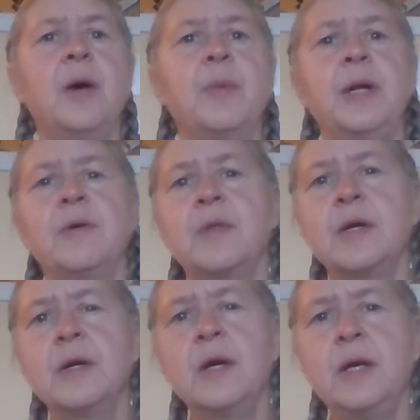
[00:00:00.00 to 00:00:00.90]
But if
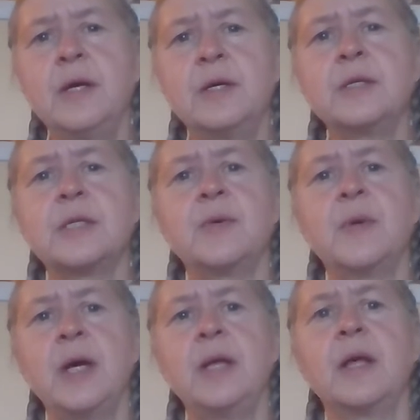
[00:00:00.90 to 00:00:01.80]
there is a
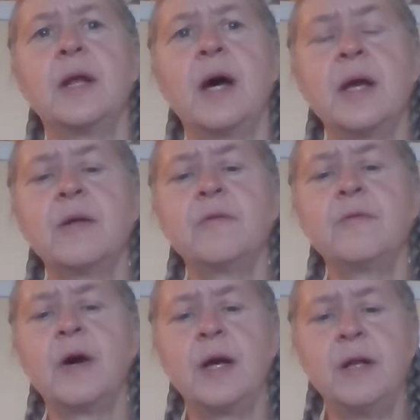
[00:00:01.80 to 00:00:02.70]
way that I can
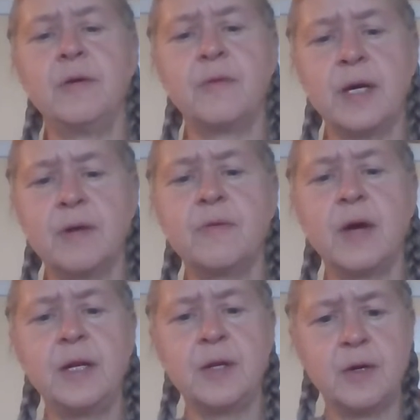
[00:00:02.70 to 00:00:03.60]
find, if I can
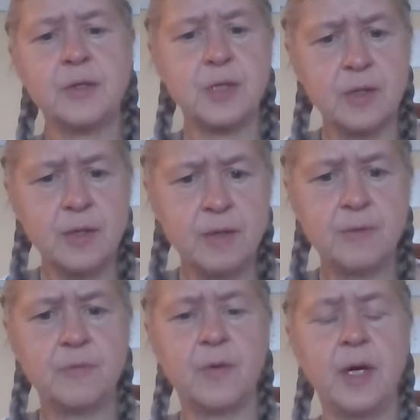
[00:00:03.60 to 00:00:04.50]
find an
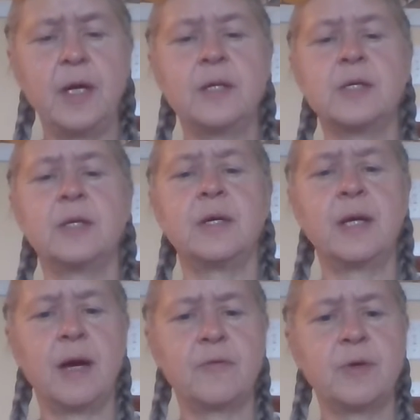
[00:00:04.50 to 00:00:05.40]
alternative way to
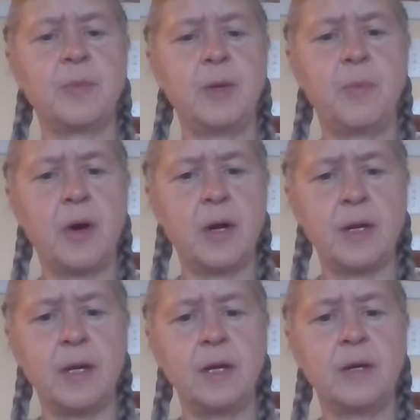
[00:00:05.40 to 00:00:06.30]
look after my
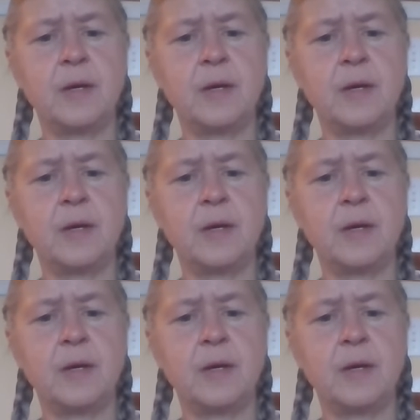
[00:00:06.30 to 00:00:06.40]
body,